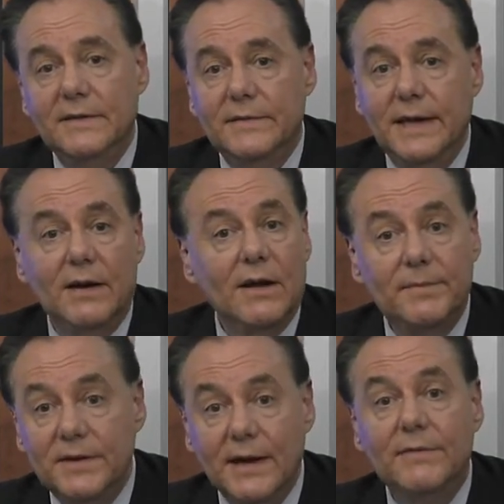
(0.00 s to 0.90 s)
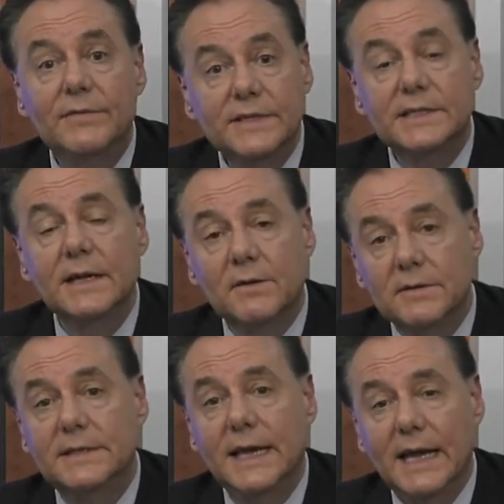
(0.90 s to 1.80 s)
they're up here every
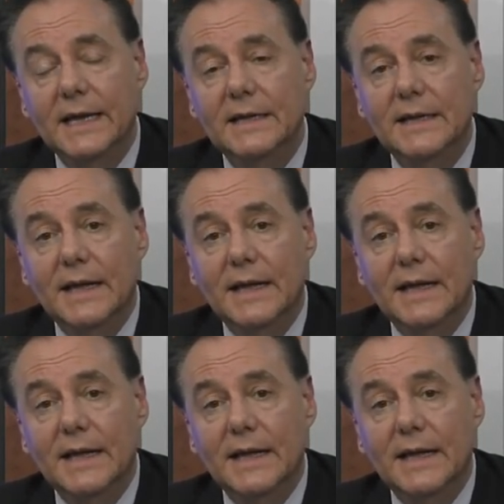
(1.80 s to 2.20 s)
single day,